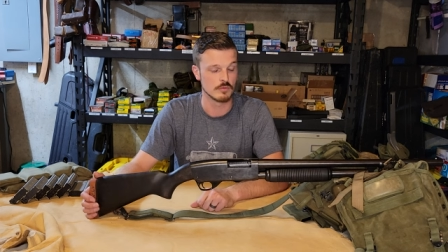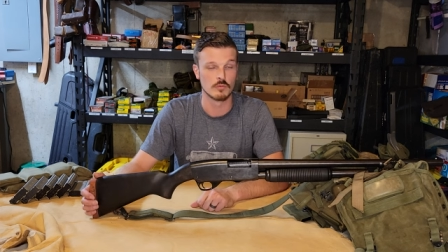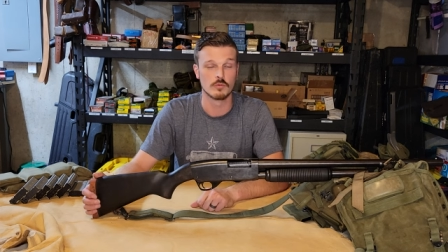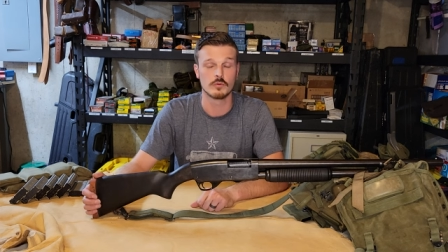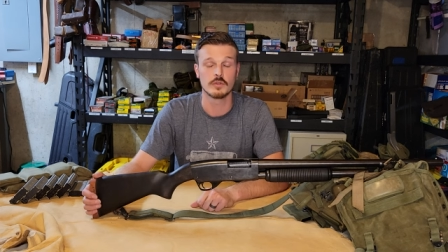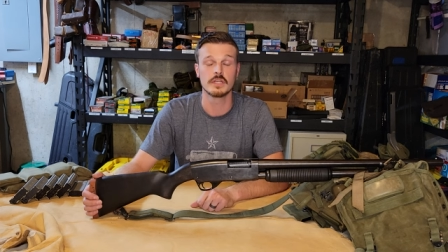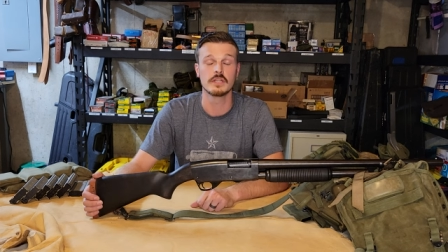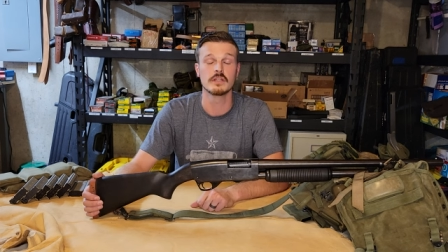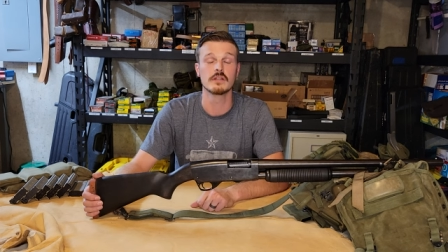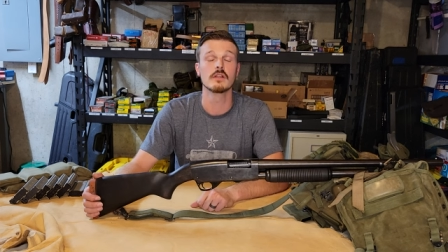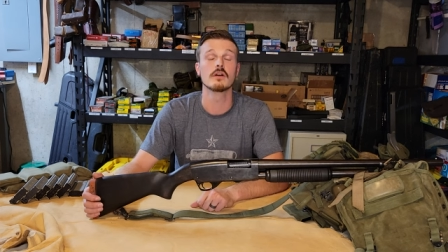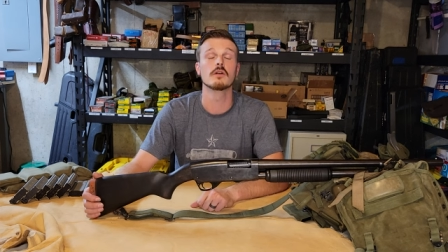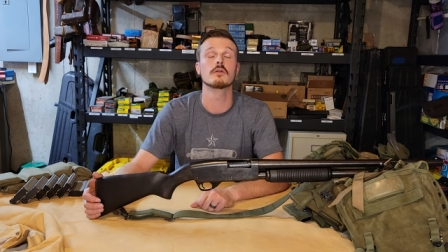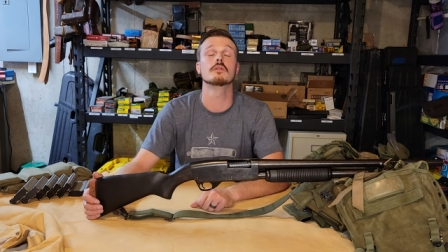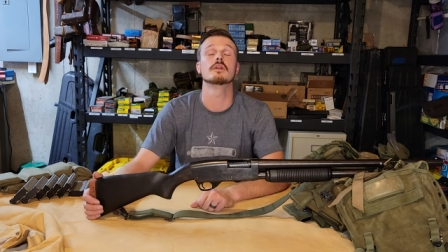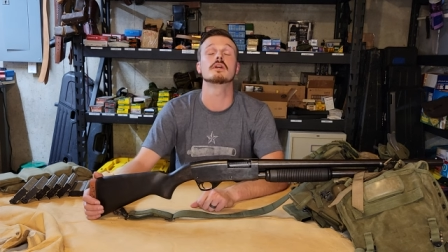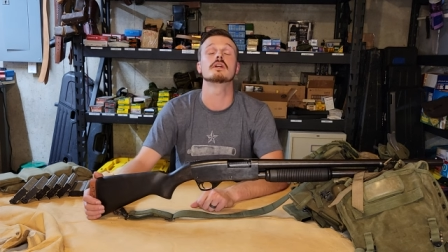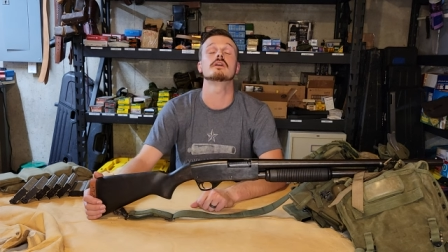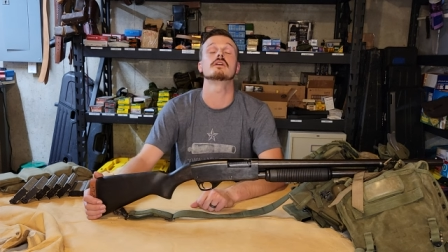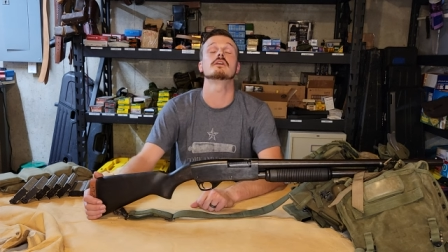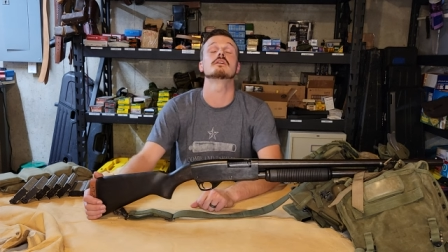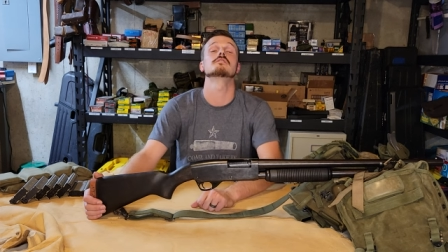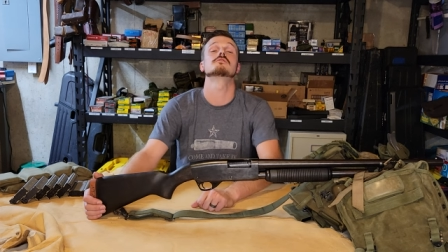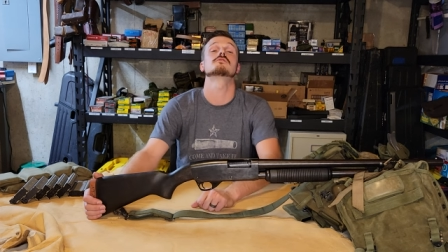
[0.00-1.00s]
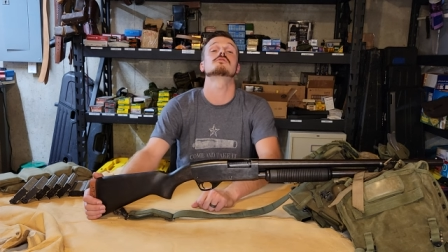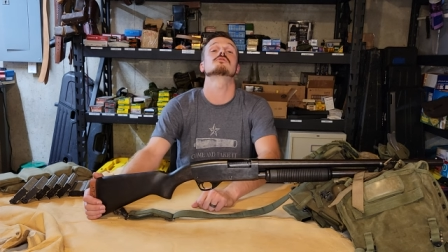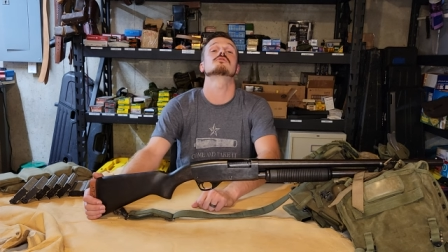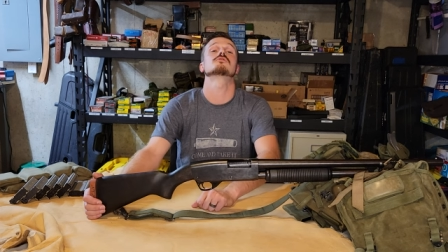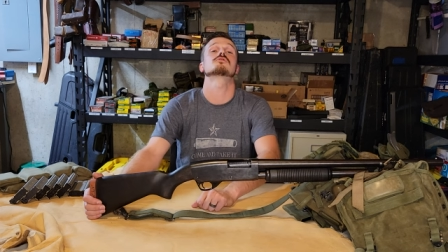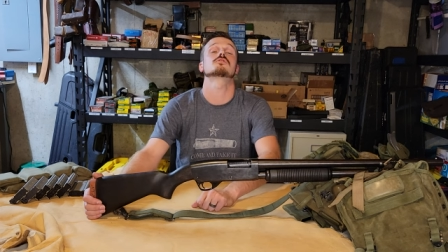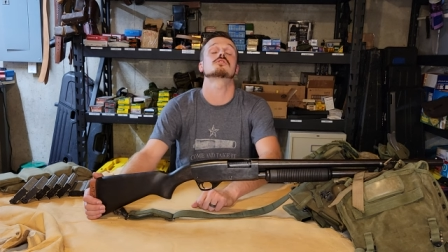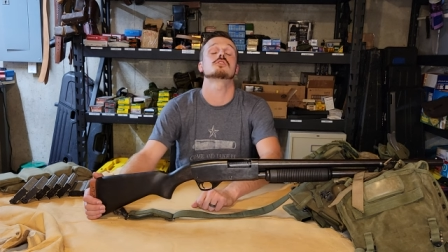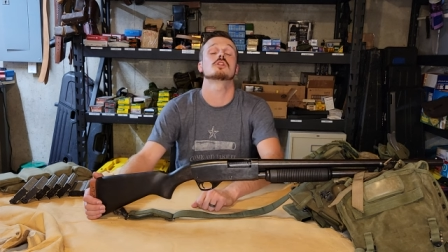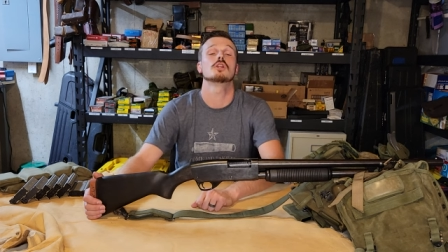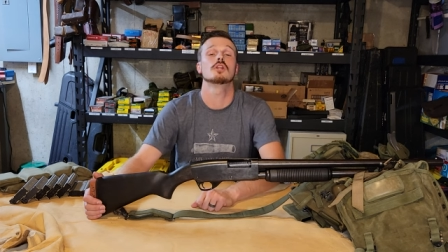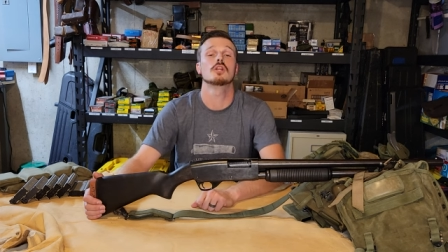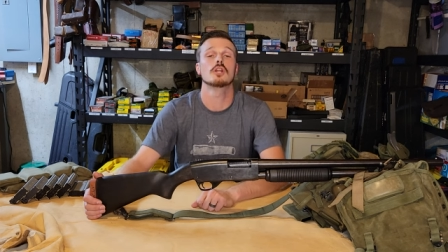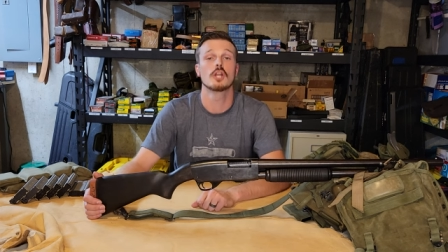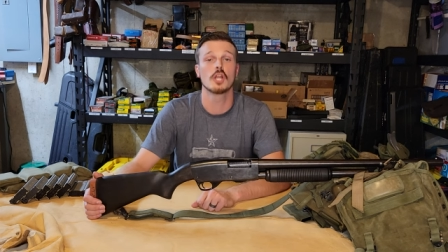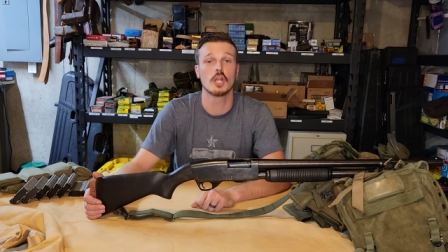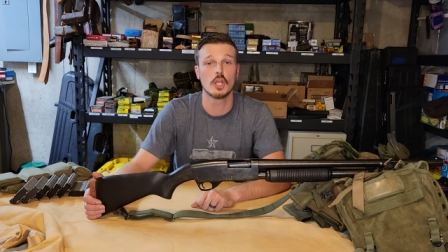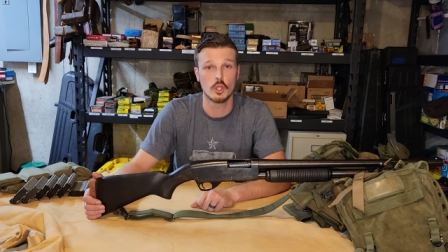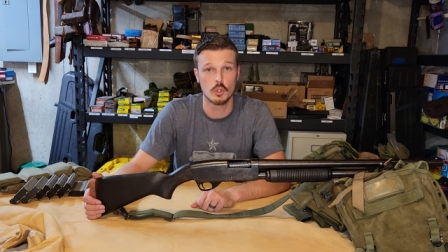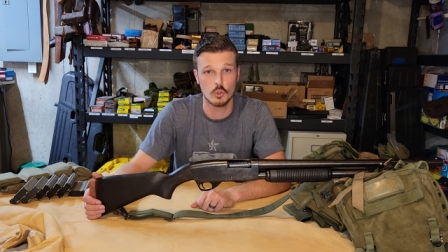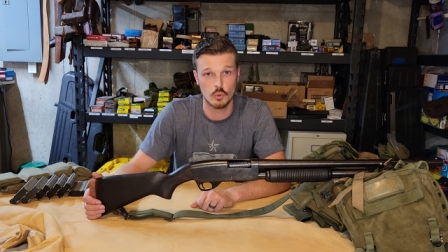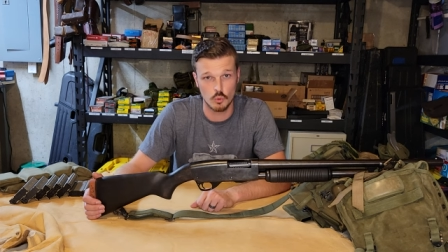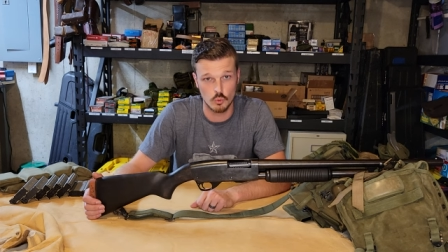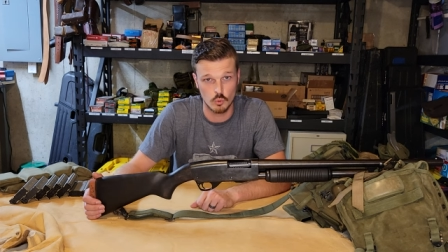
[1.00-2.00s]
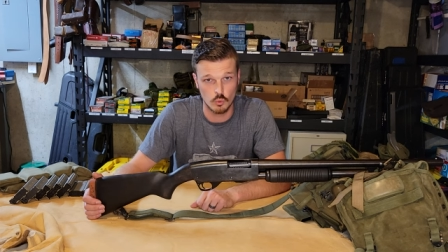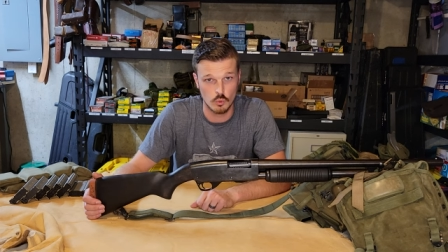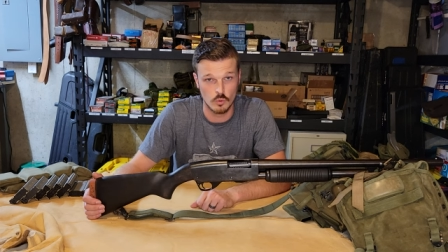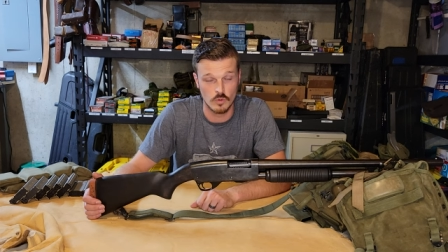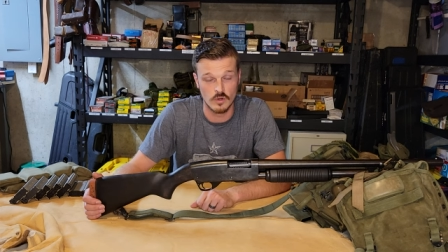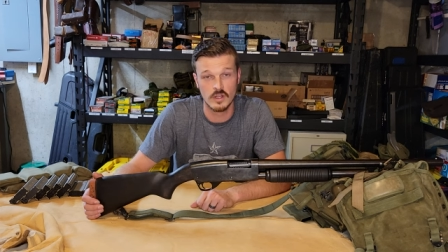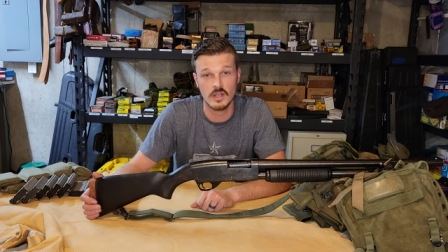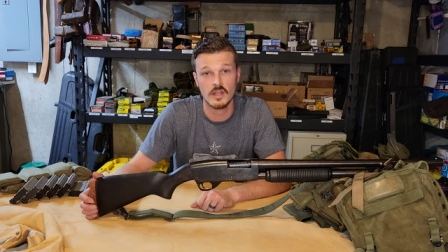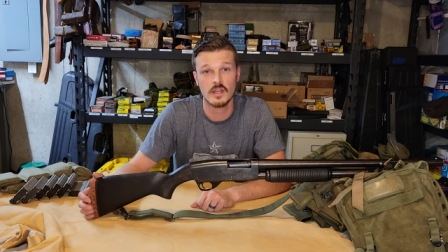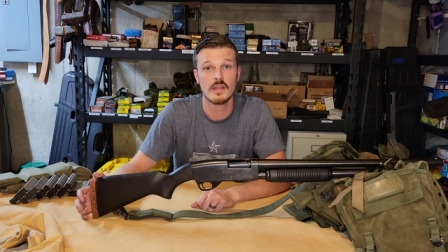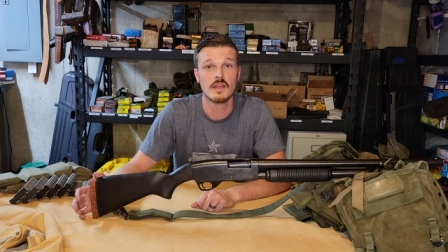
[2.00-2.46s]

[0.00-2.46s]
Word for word: reloading is slow.